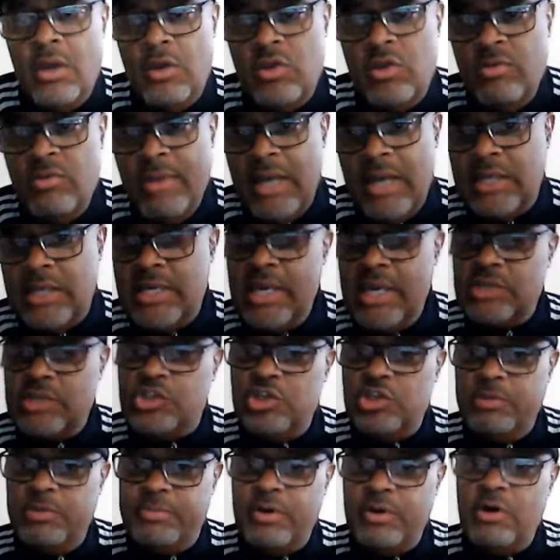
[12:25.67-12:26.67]
You might
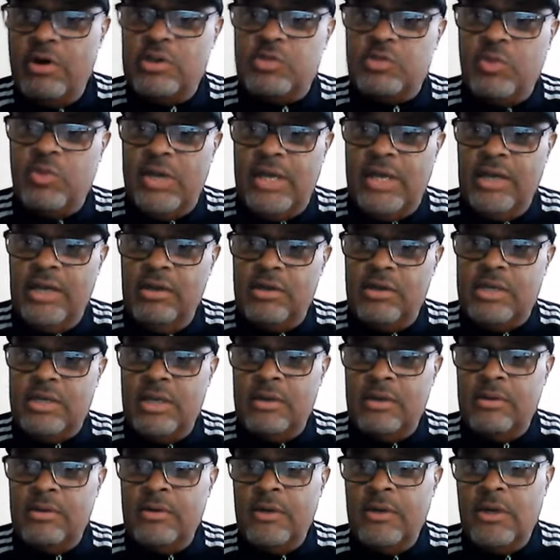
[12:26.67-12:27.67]
catch your birds where they're
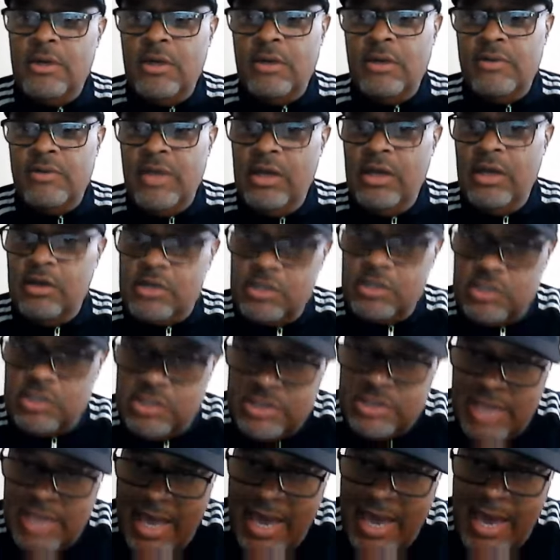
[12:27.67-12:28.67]
looking
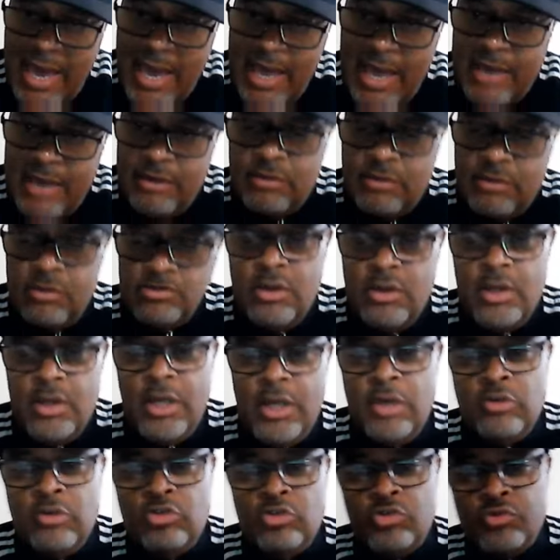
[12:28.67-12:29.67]
sad
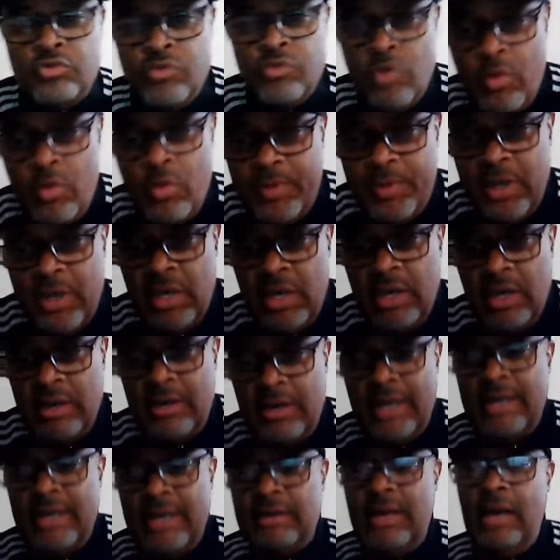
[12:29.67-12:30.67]
and droopy,
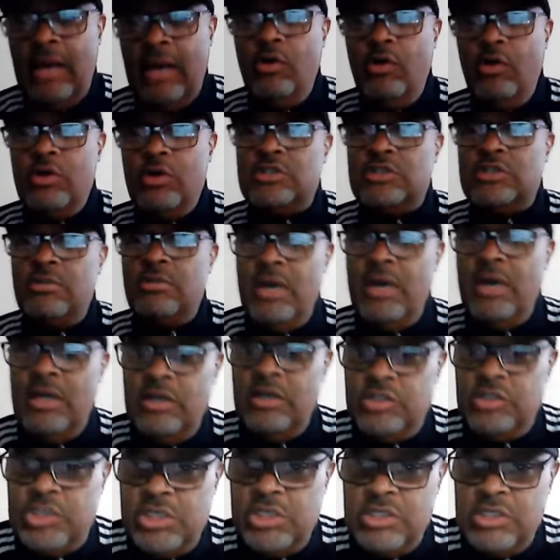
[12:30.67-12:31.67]
and they lost some
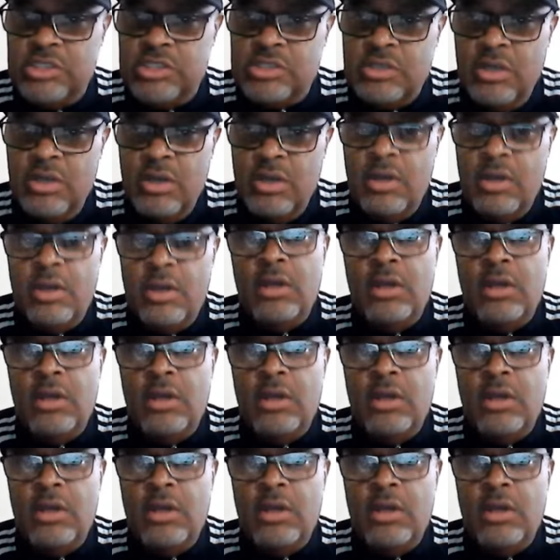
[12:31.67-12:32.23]
energies.